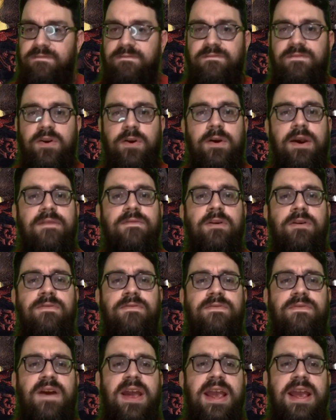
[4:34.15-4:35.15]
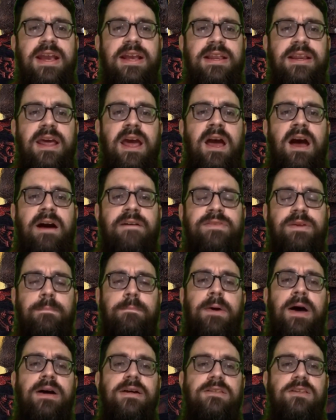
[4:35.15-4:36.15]
forever fan of the
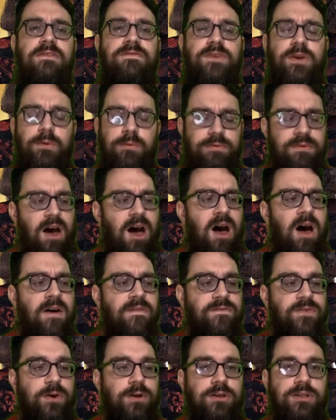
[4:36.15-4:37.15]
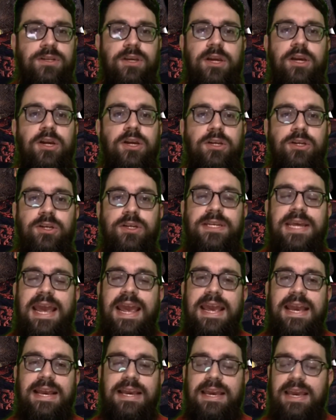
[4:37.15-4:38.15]
Bucks of Youth, offers to
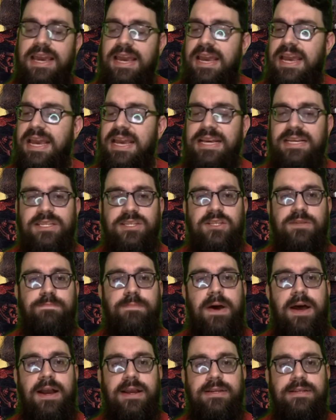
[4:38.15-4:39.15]
take his spot.